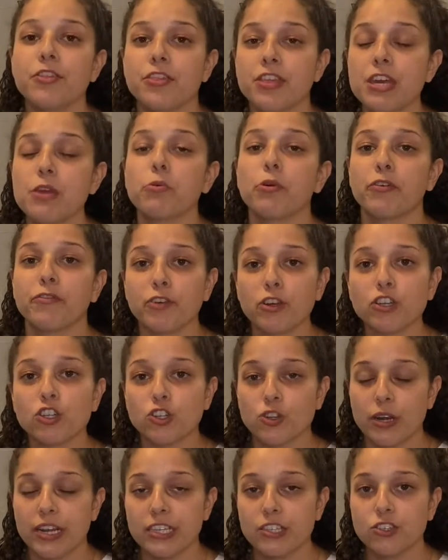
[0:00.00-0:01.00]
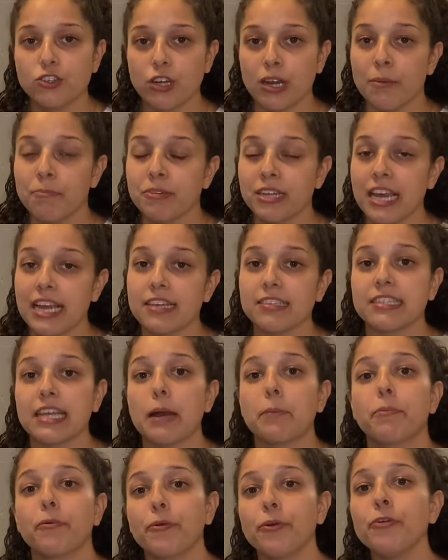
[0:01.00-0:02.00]
the reverse transcriptase
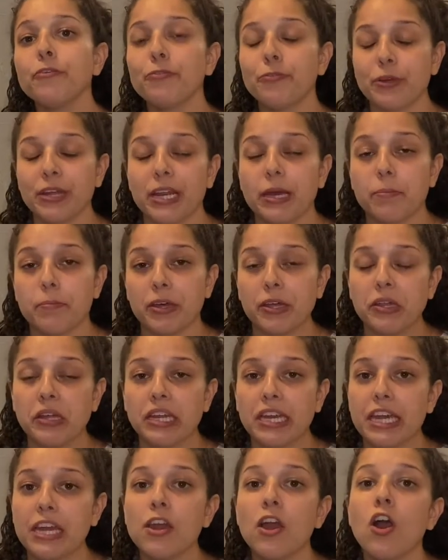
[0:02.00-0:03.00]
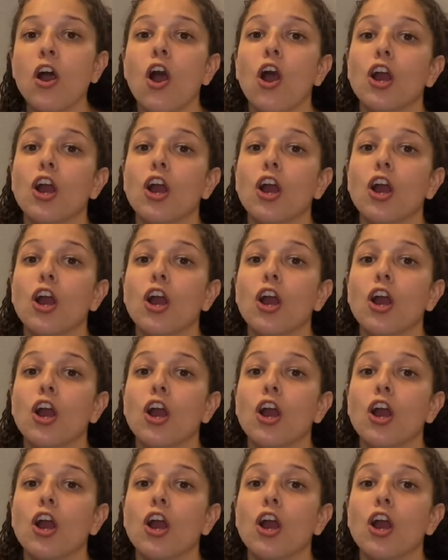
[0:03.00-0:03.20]
that proofreading ability